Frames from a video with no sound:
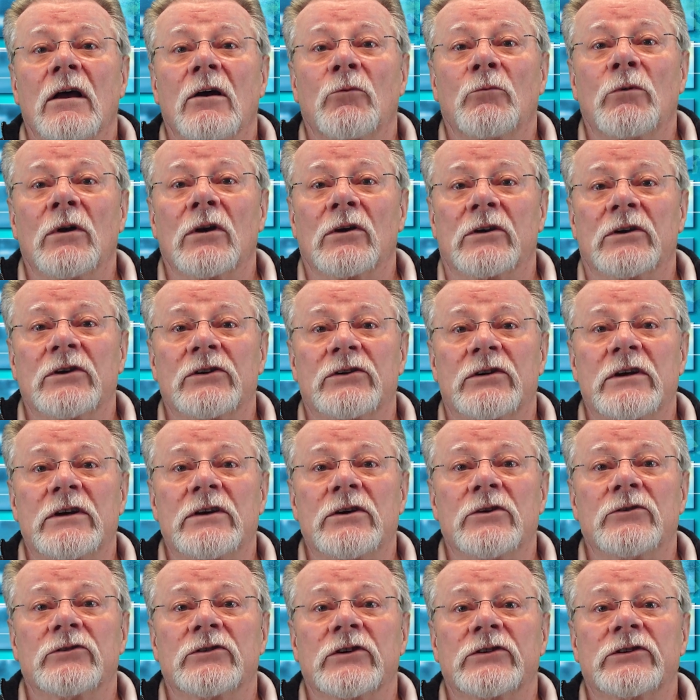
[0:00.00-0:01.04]
Will
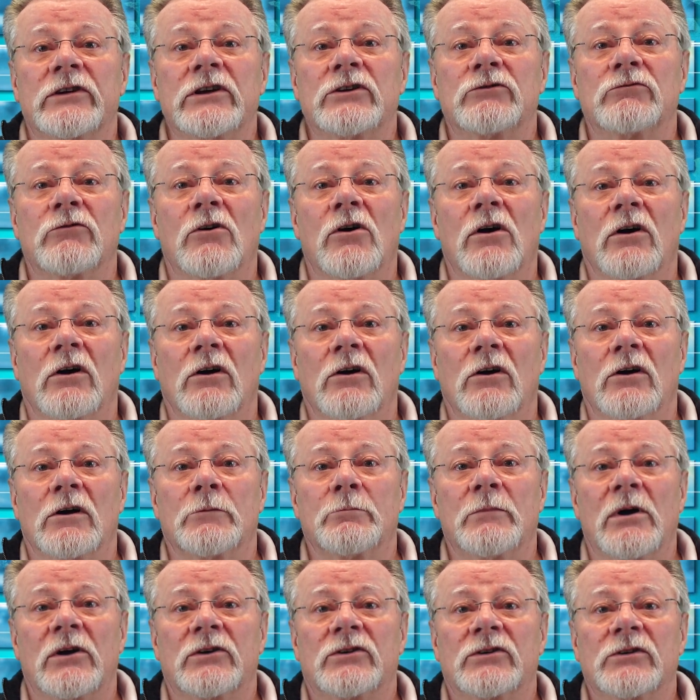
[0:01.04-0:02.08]
continues, "She's wrong
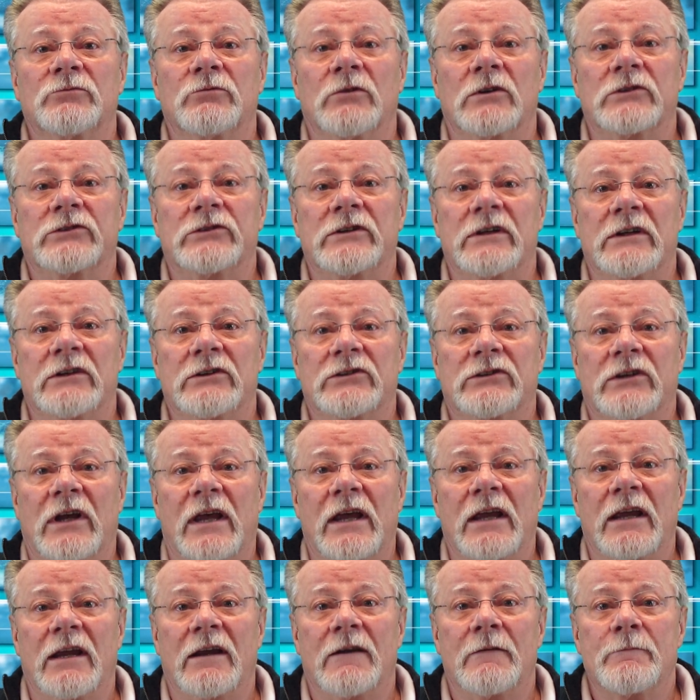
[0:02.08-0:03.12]
on much of what she is
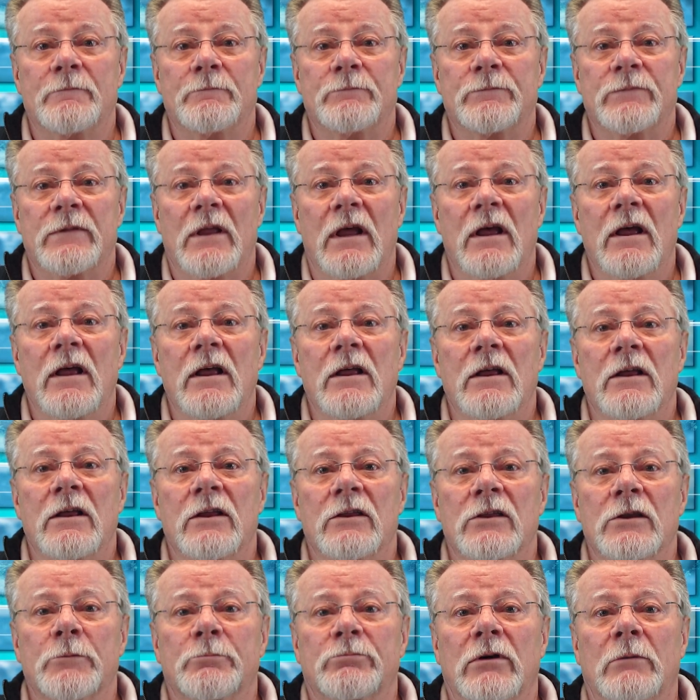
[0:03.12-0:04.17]
saying.
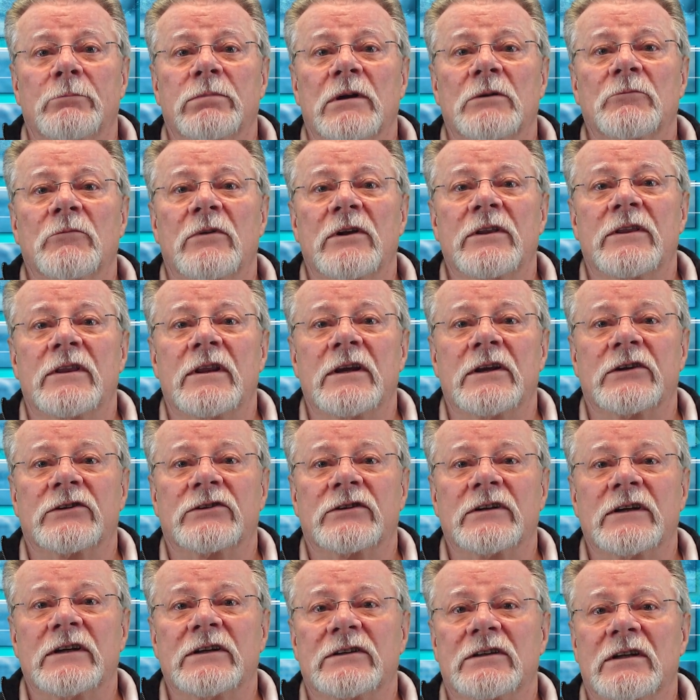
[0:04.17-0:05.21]
The problem with
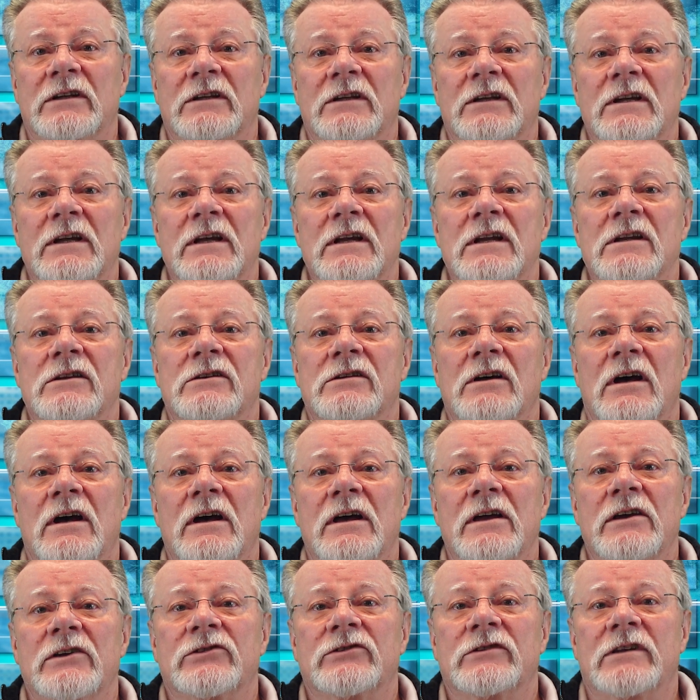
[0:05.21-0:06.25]
this is that the
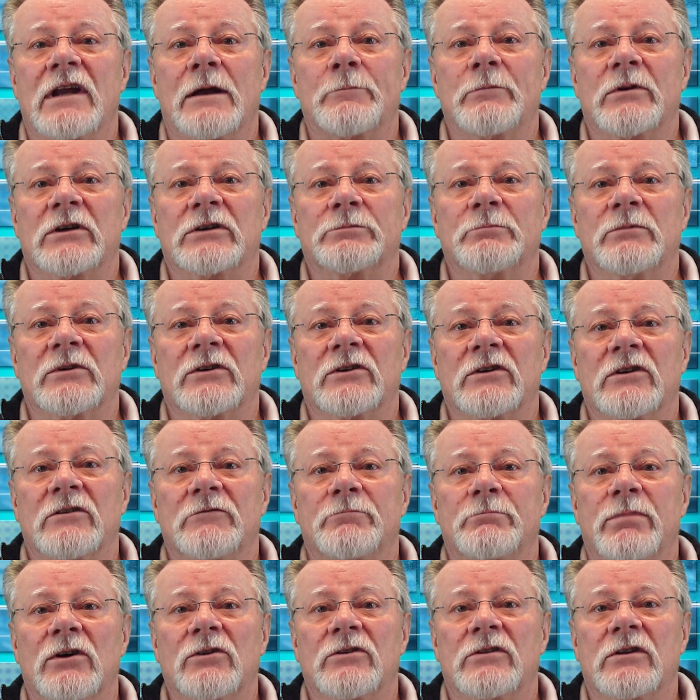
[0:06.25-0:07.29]
entire establishment
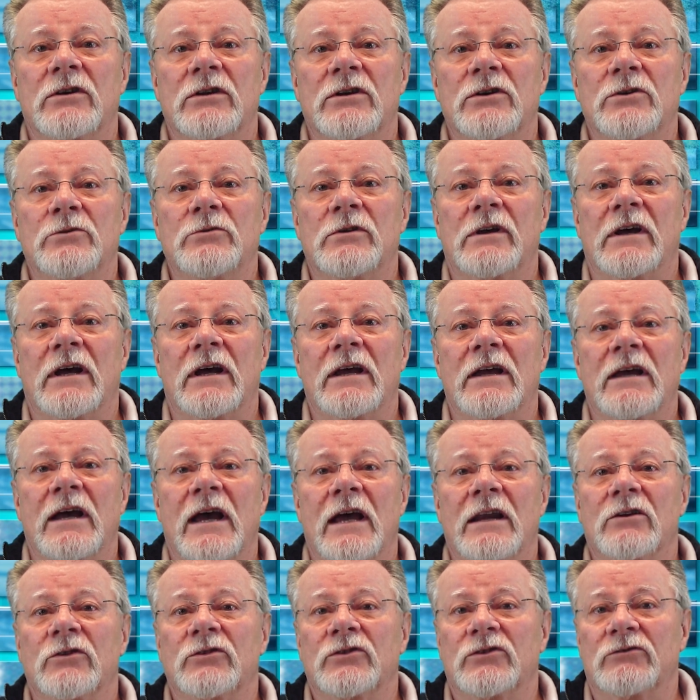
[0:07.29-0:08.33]
of both the UK
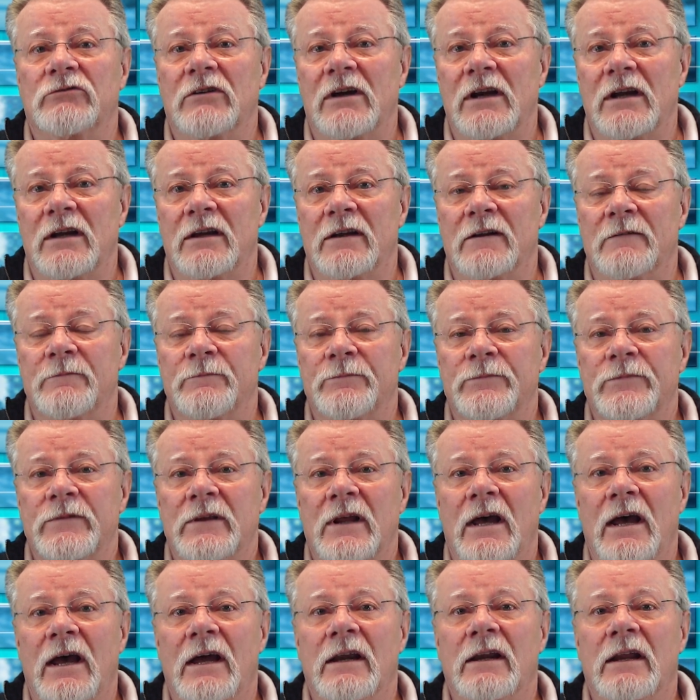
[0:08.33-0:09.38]
and Australia
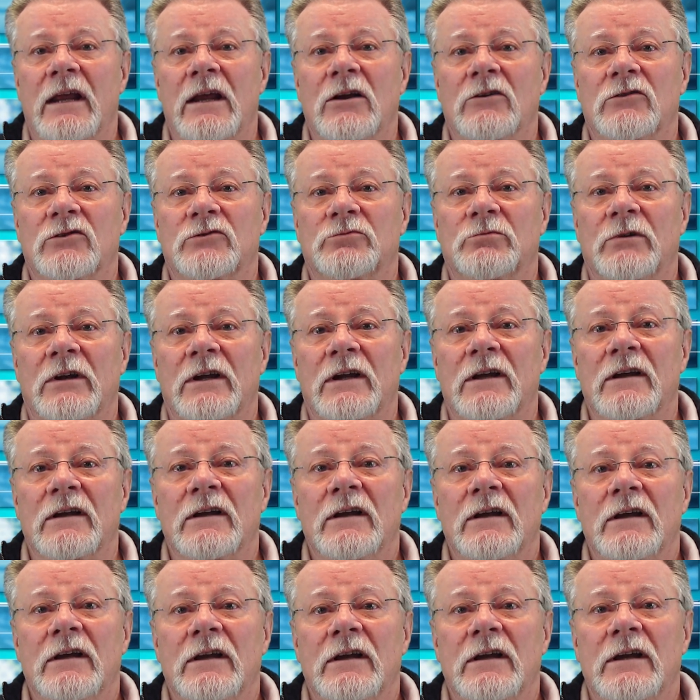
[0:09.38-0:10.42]
and elsewhere
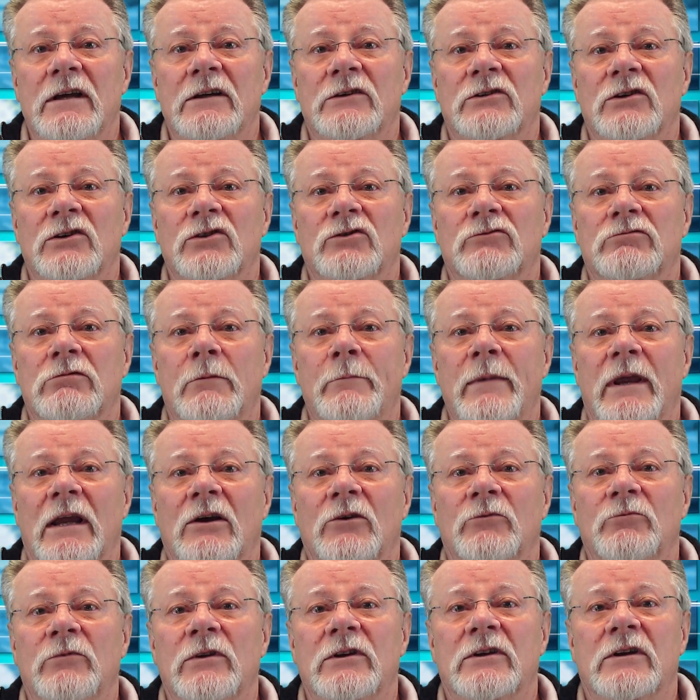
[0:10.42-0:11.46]
is
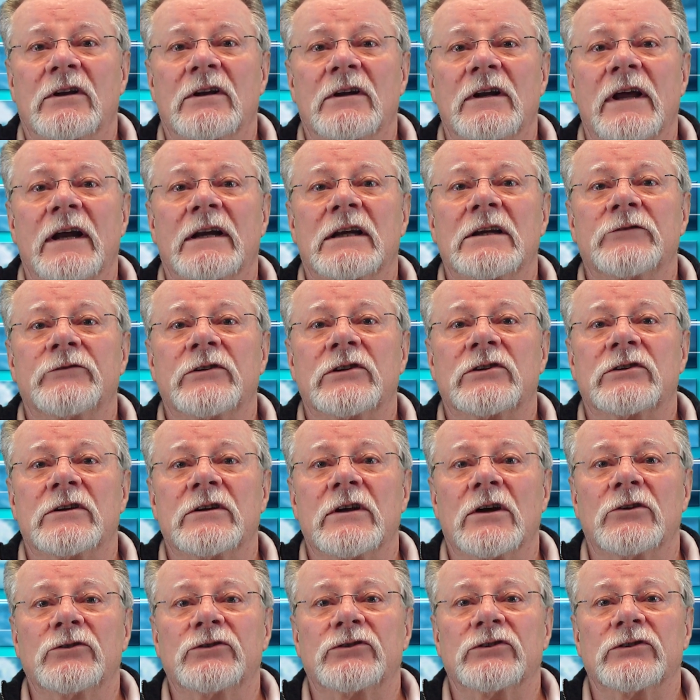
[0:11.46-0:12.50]
swimming with collectivist
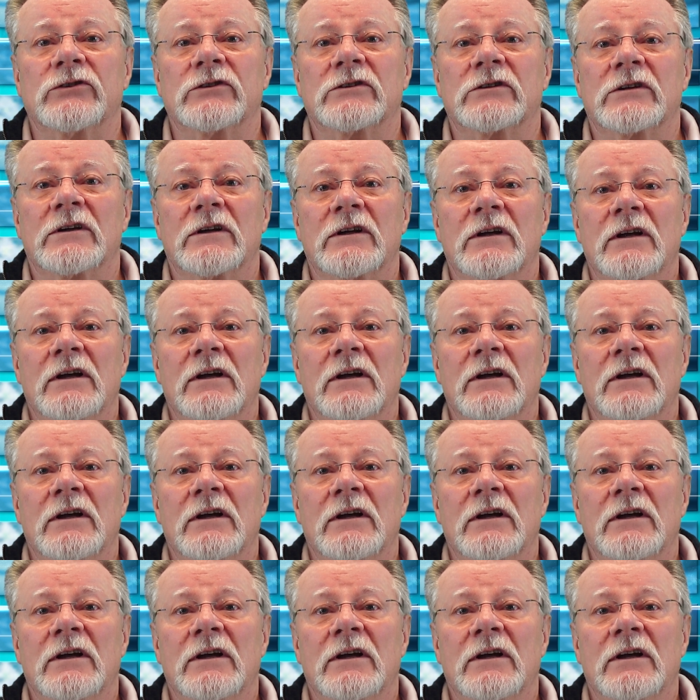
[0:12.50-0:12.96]
notions.